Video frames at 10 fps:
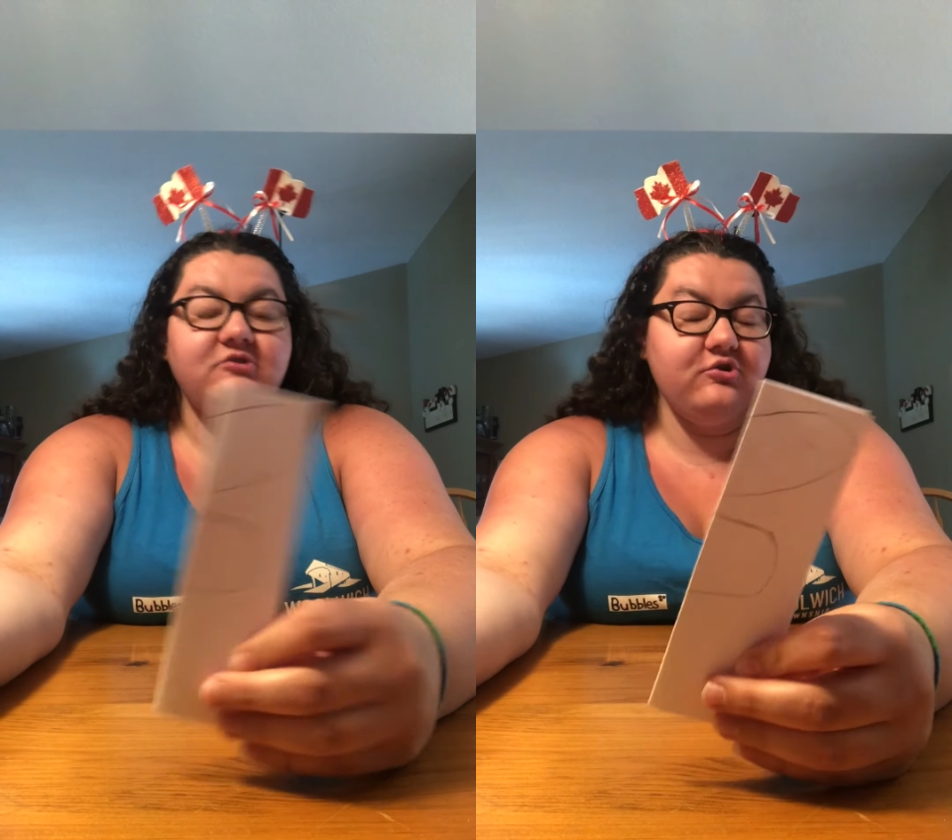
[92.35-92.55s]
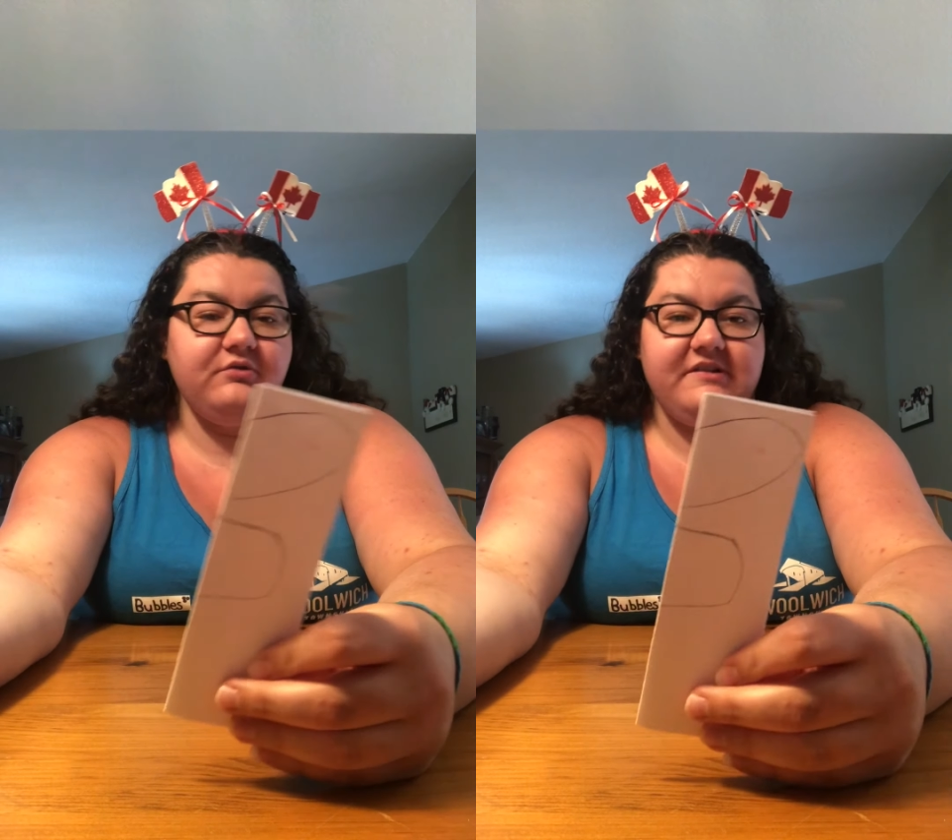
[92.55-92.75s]

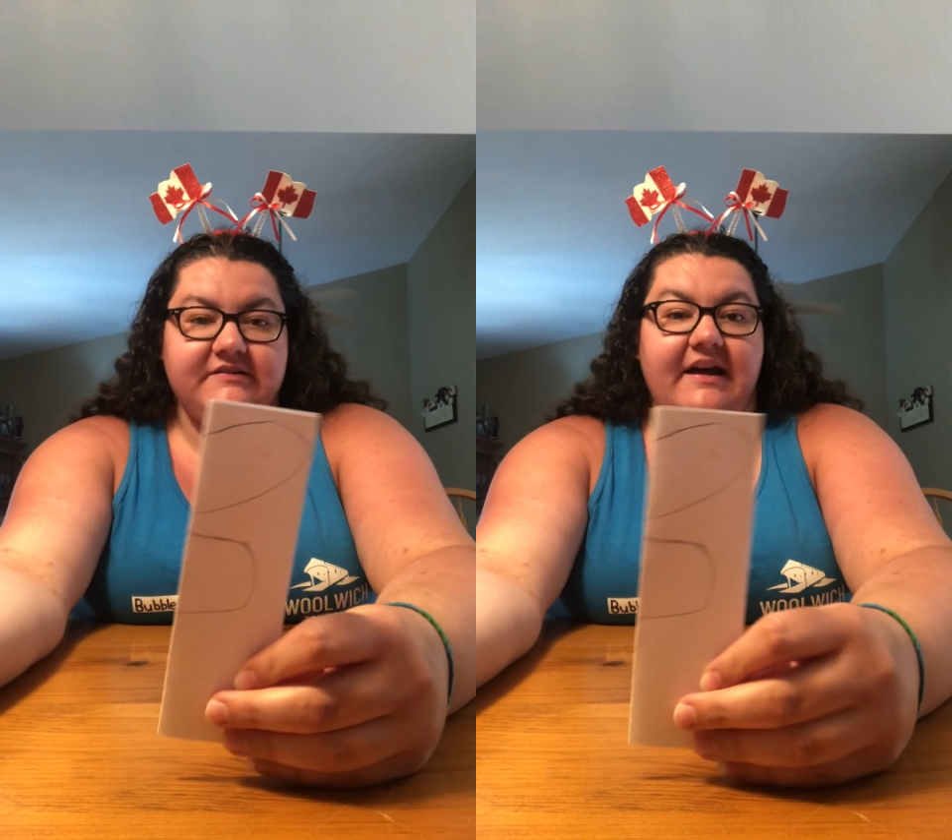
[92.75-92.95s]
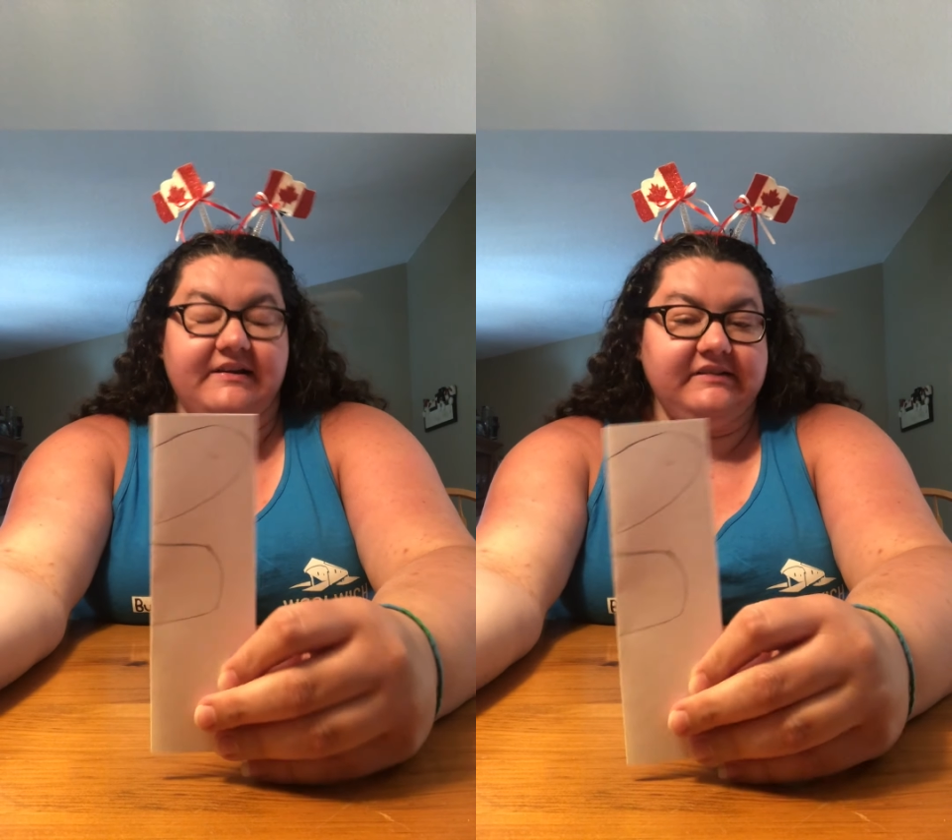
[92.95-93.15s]
2 the
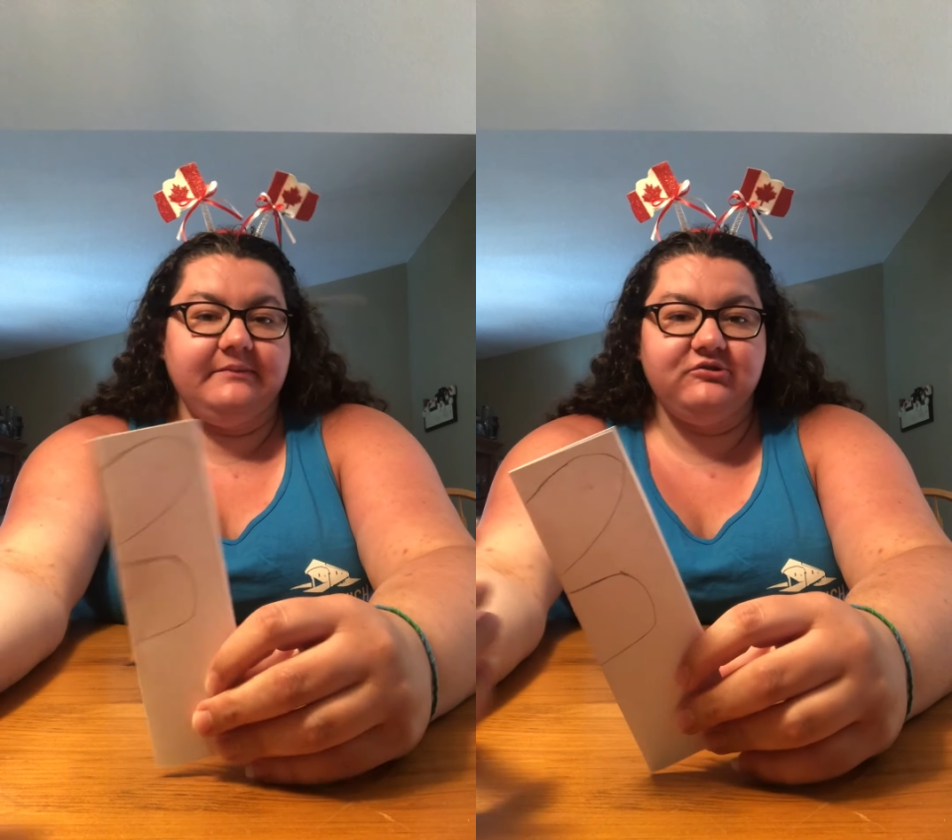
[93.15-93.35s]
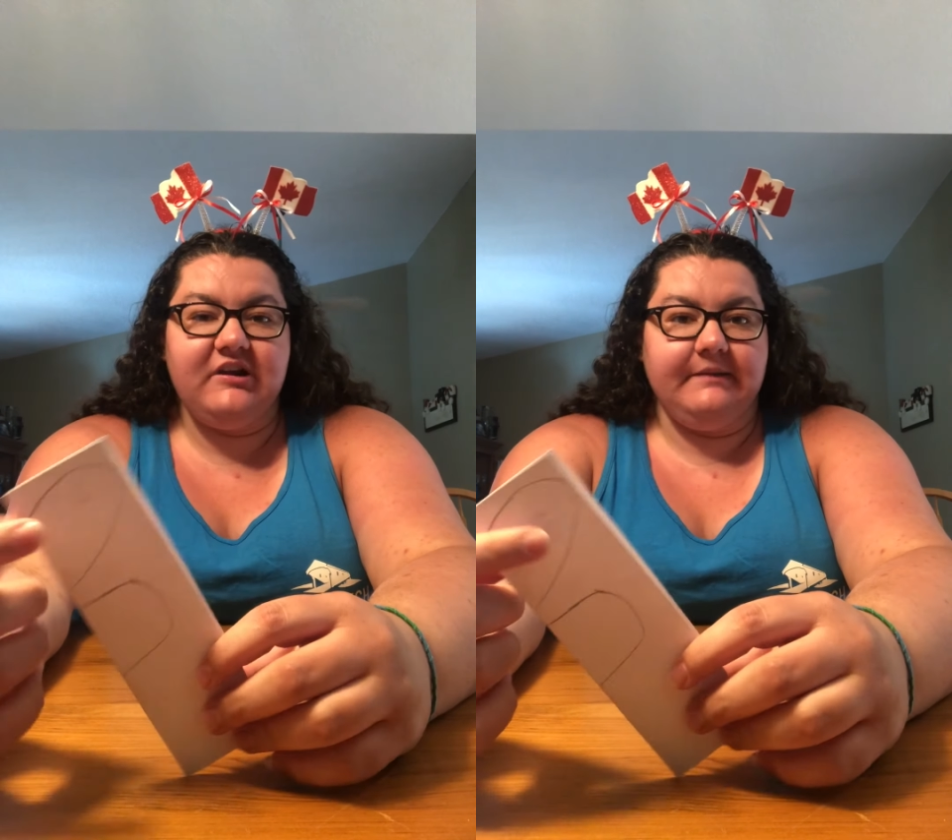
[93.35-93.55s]
exact
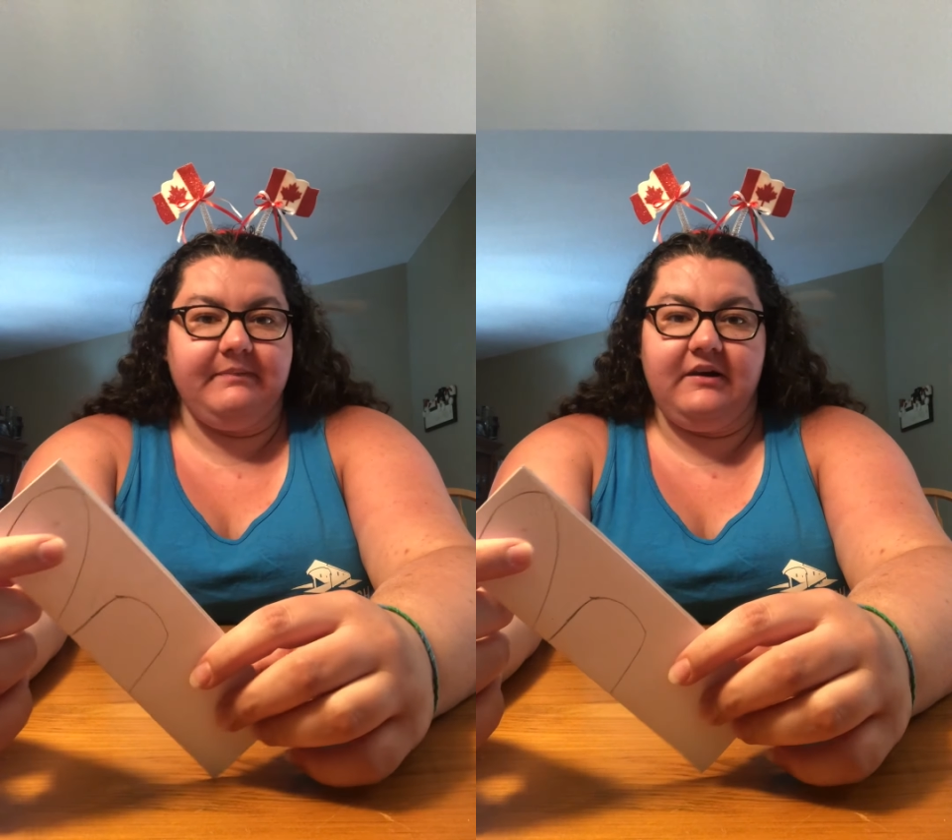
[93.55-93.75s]
same shape,